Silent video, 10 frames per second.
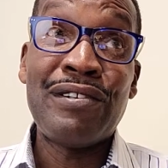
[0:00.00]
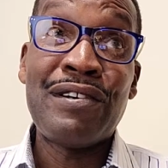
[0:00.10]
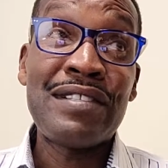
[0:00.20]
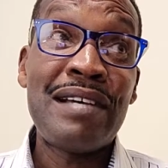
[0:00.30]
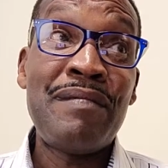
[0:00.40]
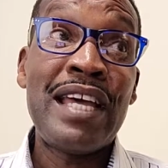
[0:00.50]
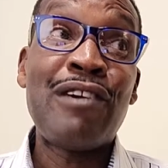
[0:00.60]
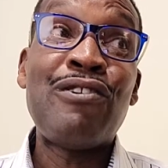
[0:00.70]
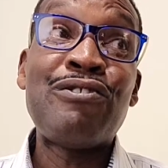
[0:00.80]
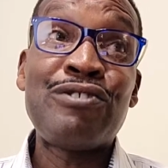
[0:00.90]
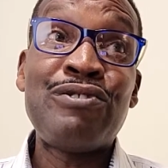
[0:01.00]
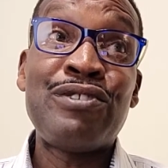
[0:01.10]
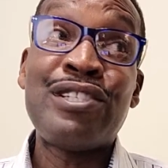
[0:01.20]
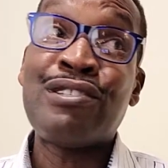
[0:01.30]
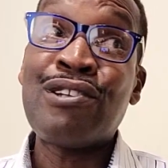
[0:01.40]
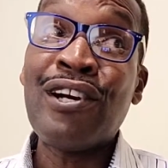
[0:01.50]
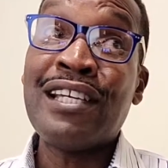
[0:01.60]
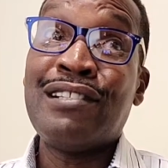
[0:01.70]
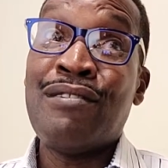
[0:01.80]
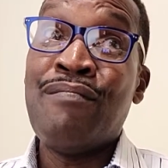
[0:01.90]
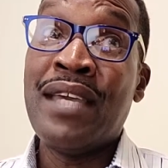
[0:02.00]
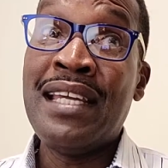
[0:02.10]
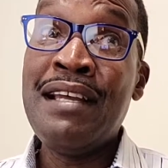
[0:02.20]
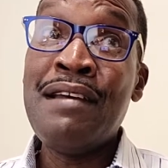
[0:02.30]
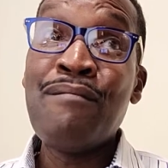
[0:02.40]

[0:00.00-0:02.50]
because I'm like, oh shoot, she's talking to me.